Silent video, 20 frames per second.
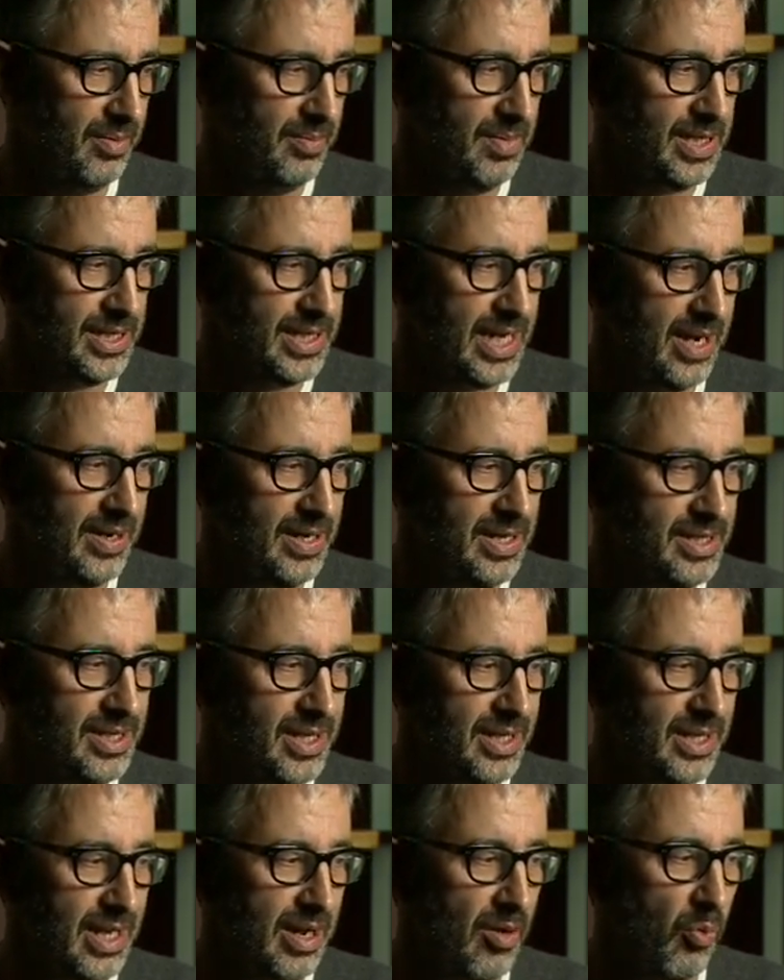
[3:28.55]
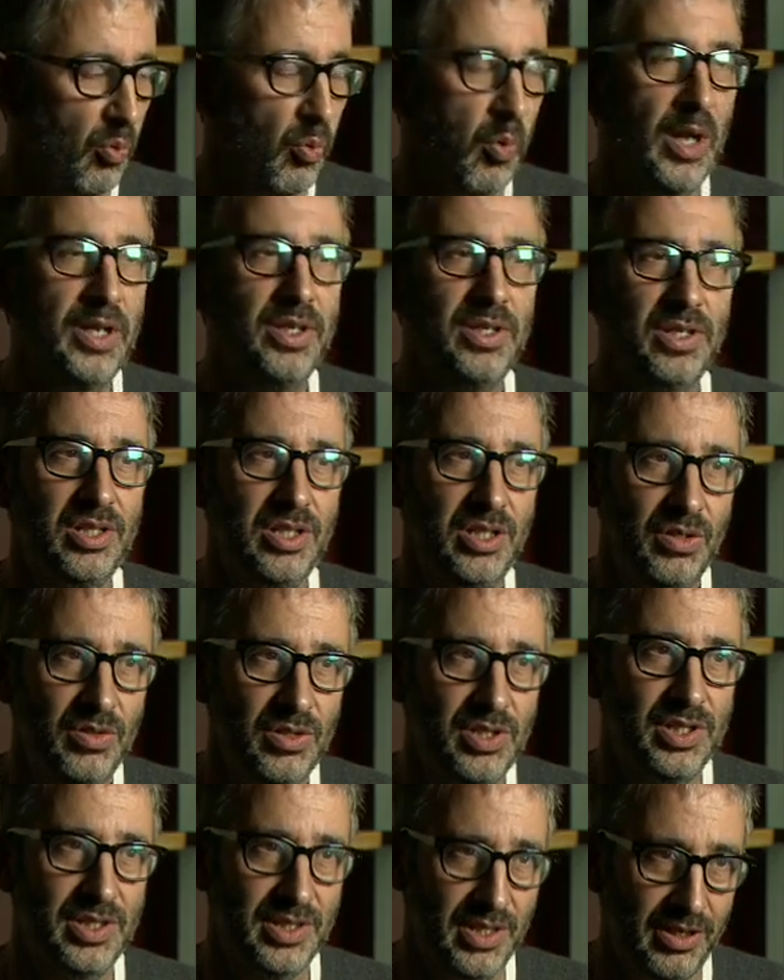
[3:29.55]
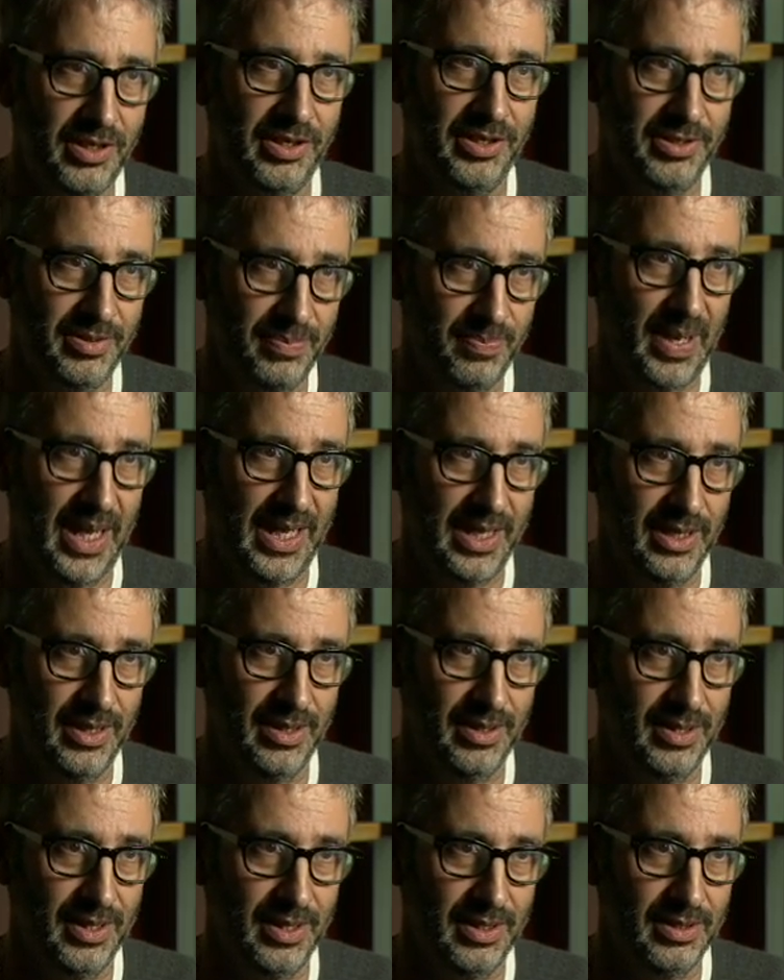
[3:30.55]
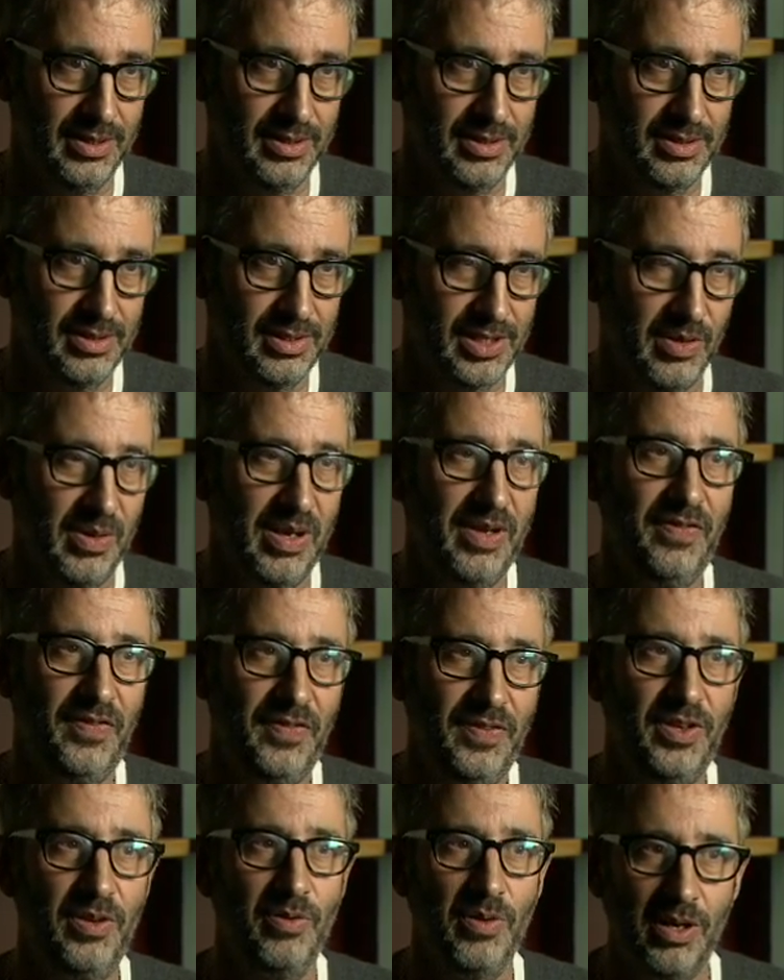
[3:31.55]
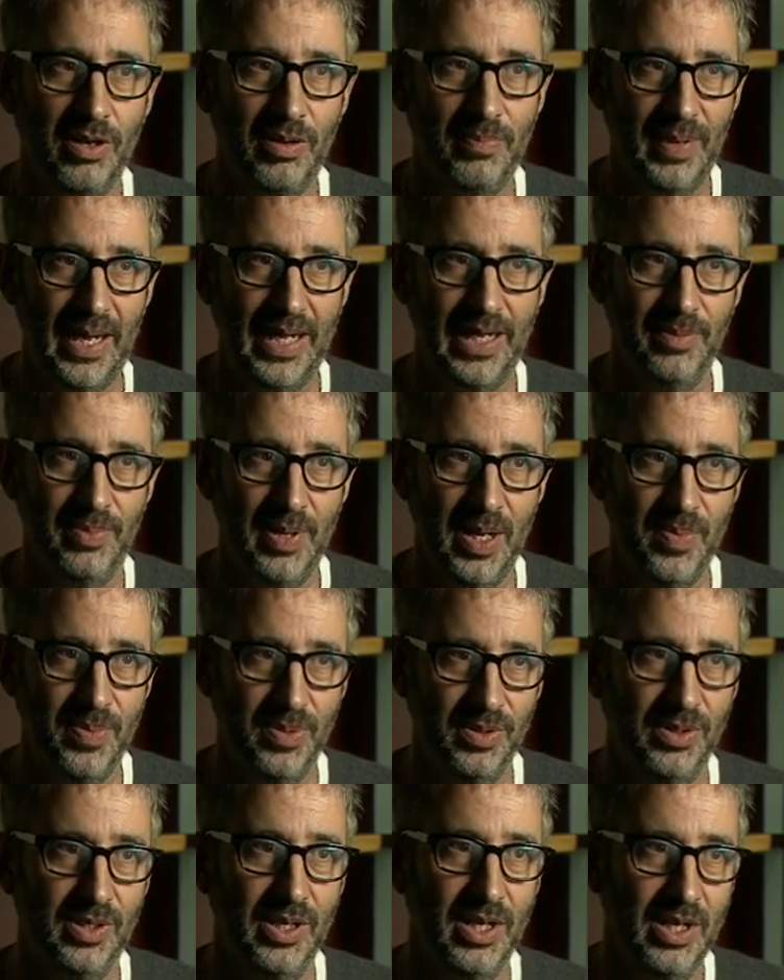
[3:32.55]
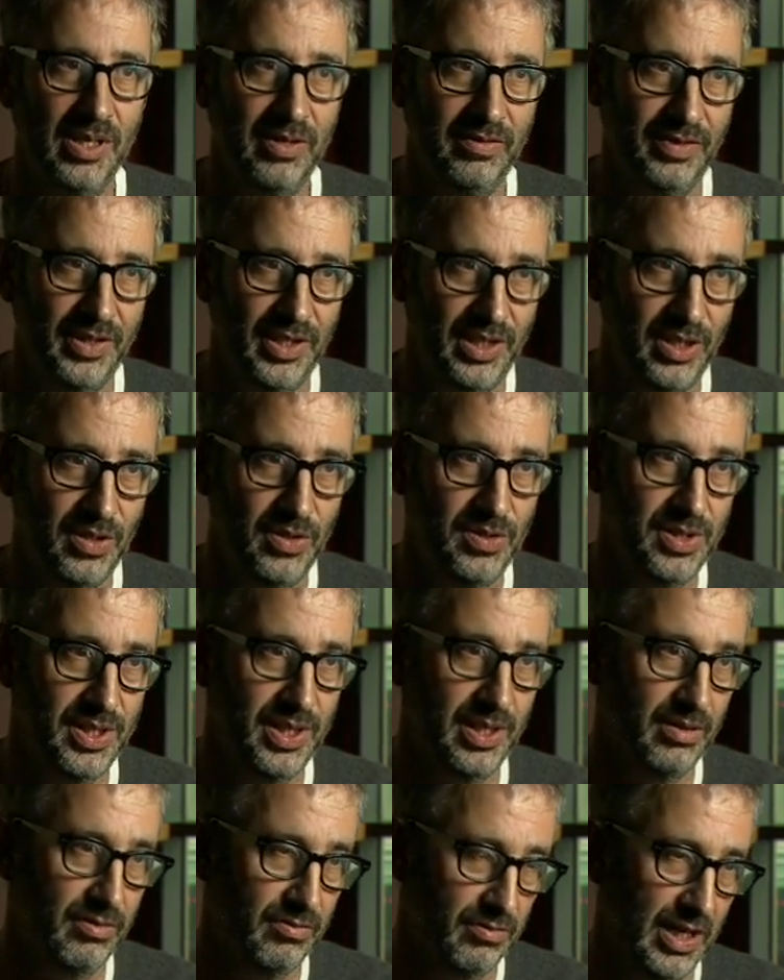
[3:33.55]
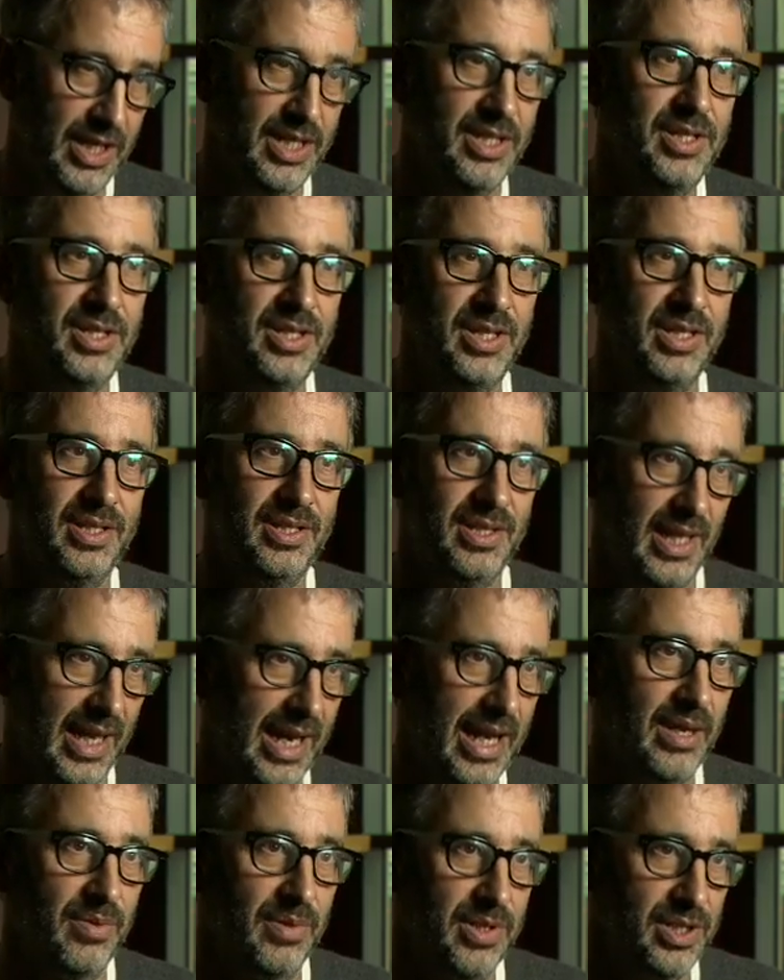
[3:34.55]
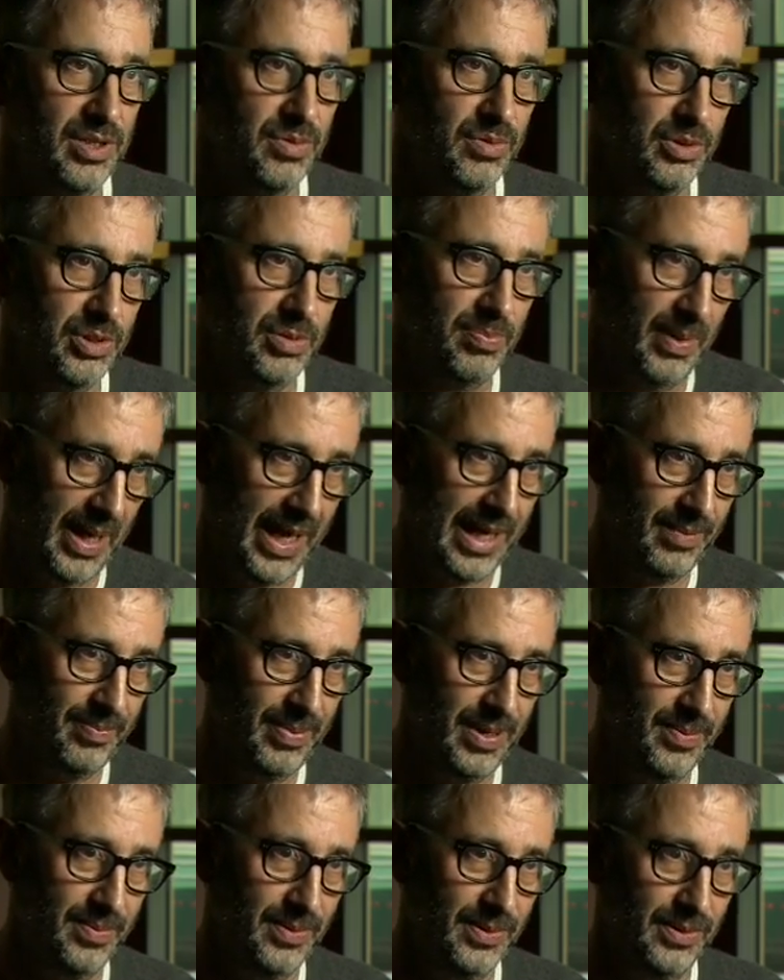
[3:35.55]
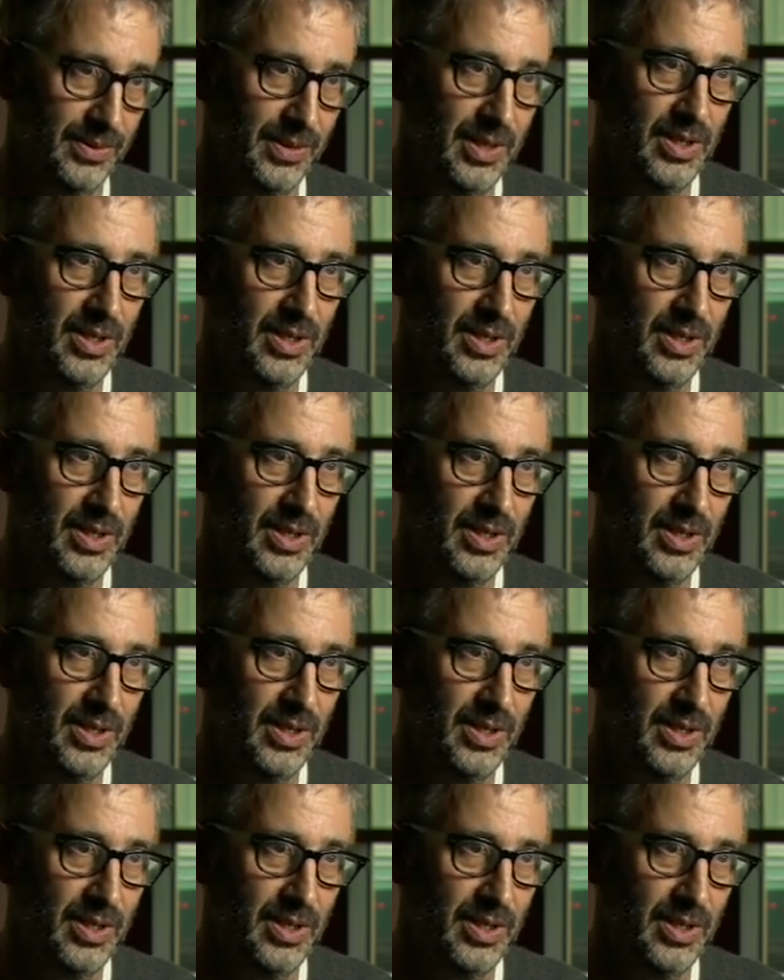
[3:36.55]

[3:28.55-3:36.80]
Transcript: missed out, is that once you start banning things, so if you are banning people for using racist language towards black people